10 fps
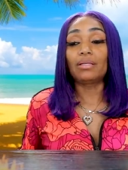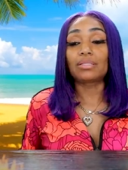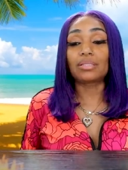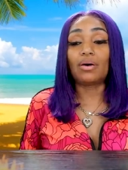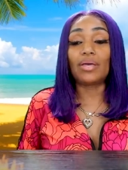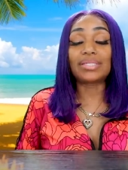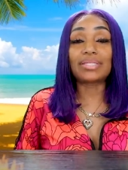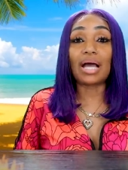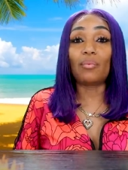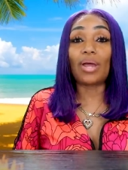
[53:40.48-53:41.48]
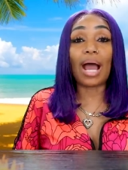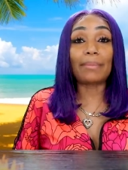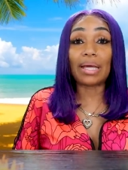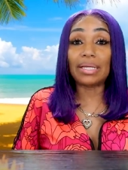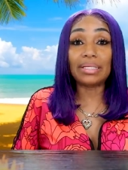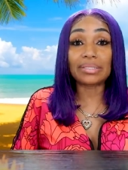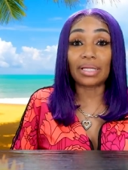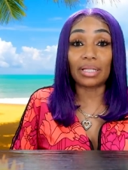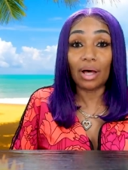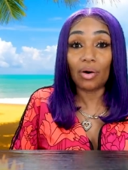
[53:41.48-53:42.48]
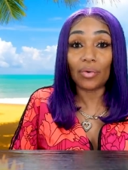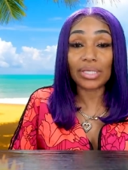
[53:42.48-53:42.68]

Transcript: So it's not I'm not in this alone.